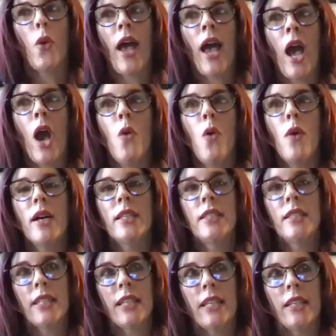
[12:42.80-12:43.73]
how
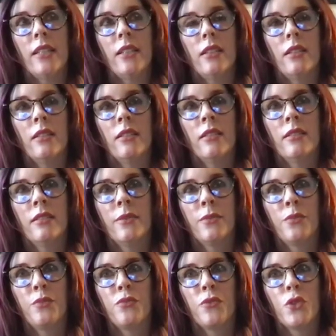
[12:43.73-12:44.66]
was it
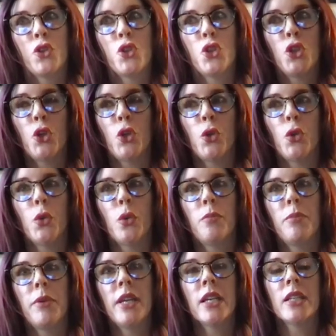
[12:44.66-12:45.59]

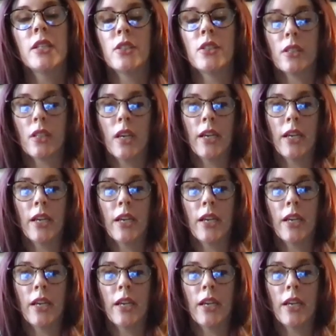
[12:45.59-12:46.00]
to because